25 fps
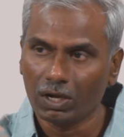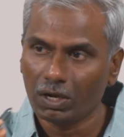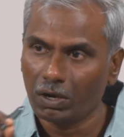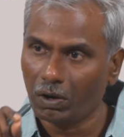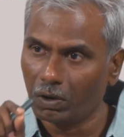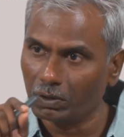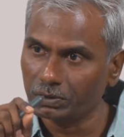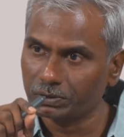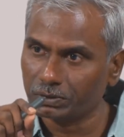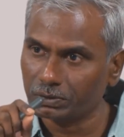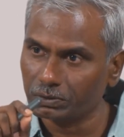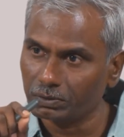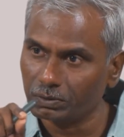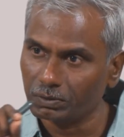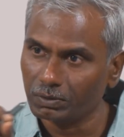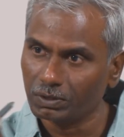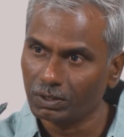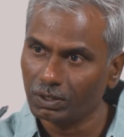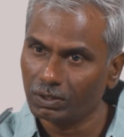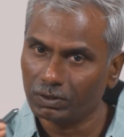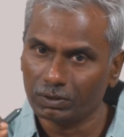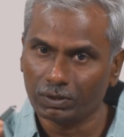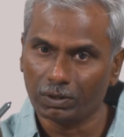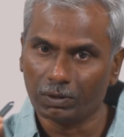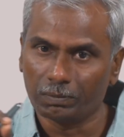also
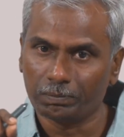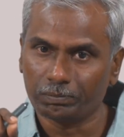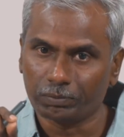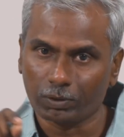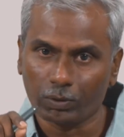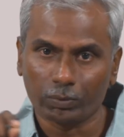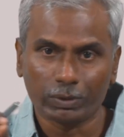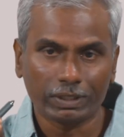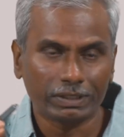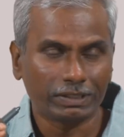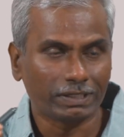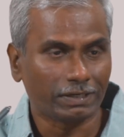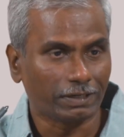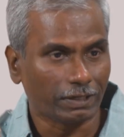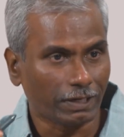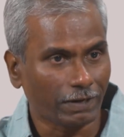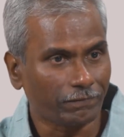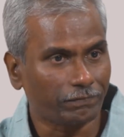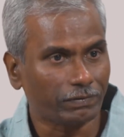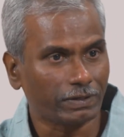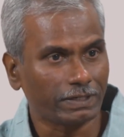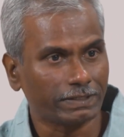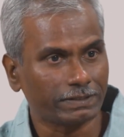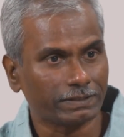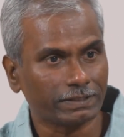provide the
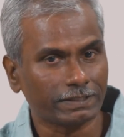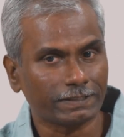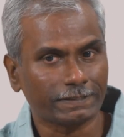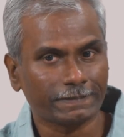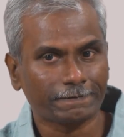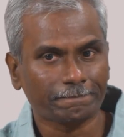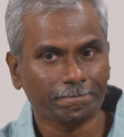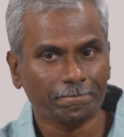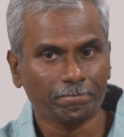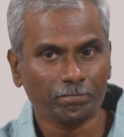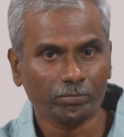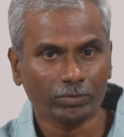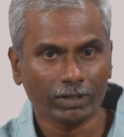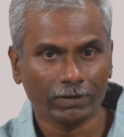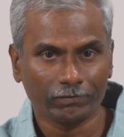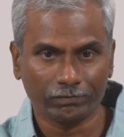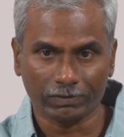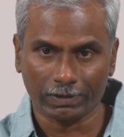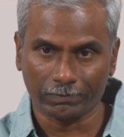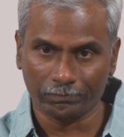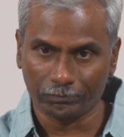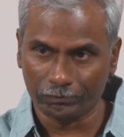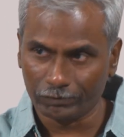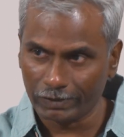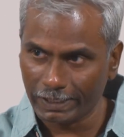references
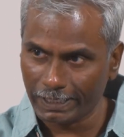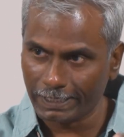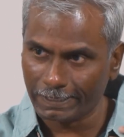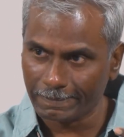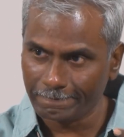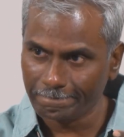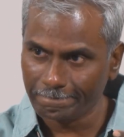from where